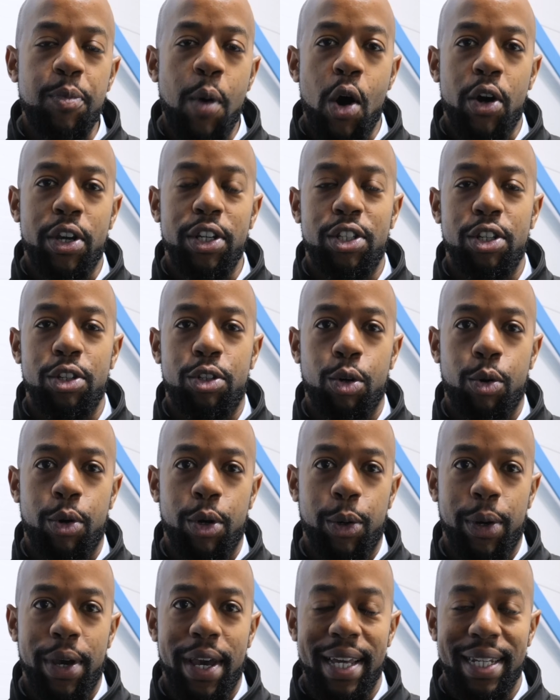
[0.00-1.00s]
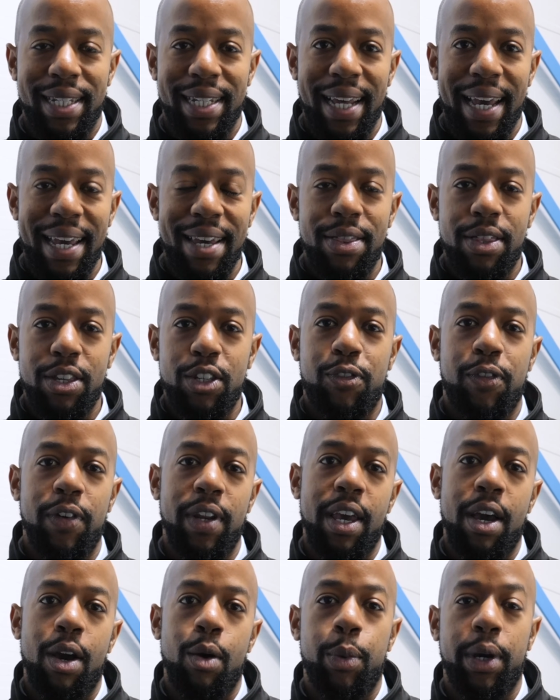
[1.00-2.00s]
Hockey Tutorial here, and today in this
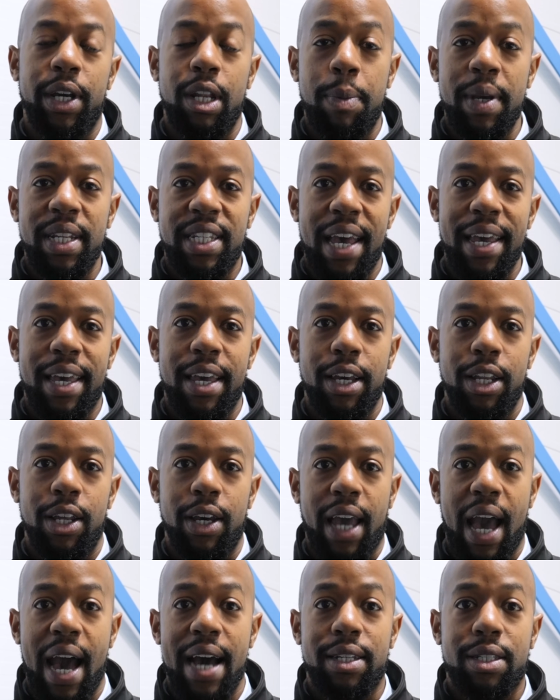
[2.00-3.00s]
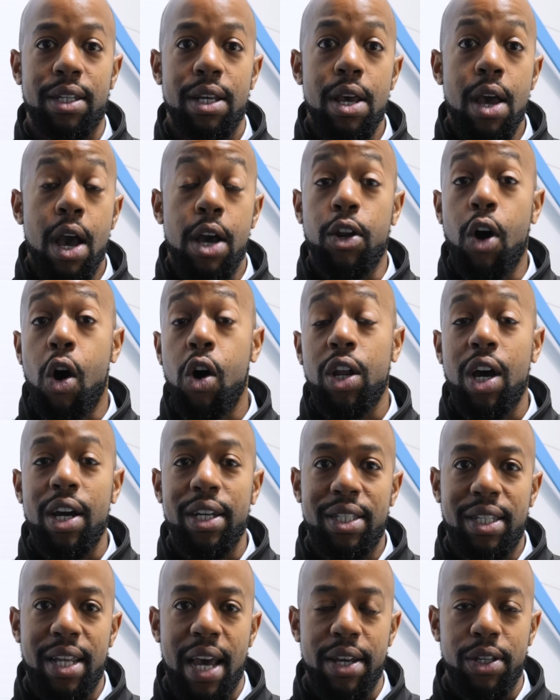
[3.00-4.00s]
video we're going to be taking a look at an
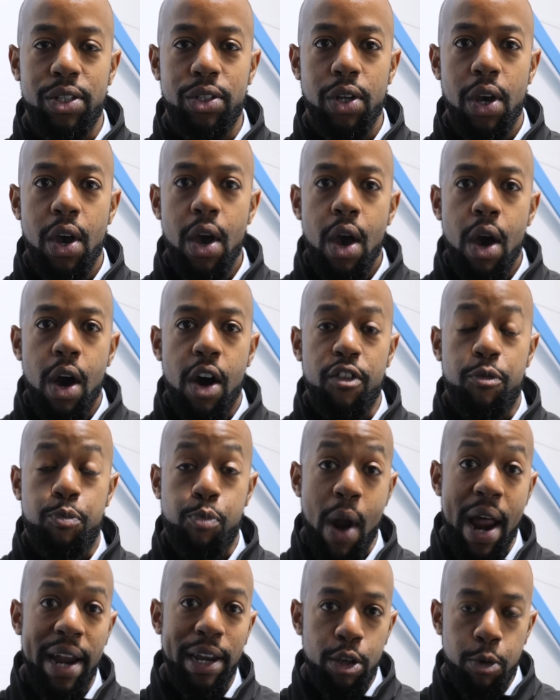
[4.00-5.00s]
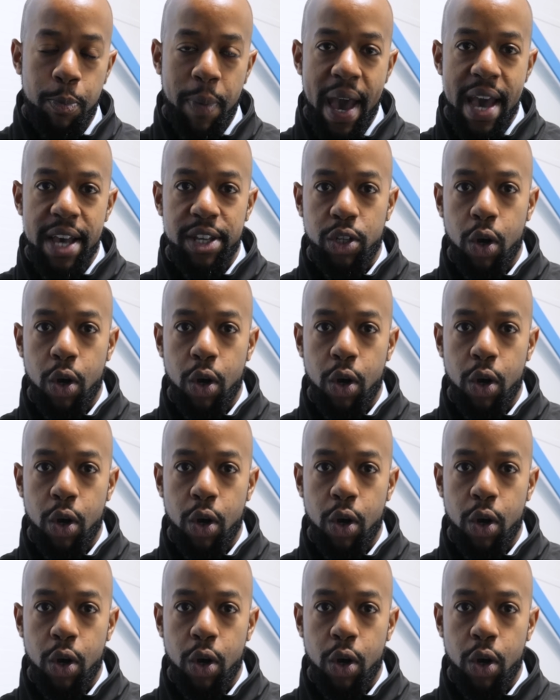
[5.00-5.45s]
on-ice test of brand new pairs